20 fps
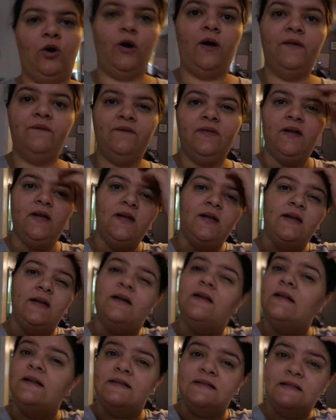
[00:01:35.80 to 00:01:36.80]
off,
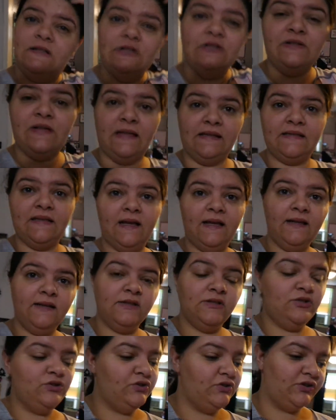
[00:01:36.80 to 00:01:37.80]
it still does that.
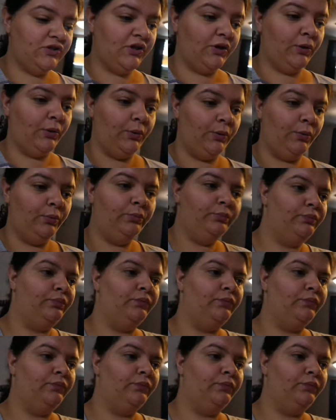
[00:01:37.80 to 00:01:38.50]
So,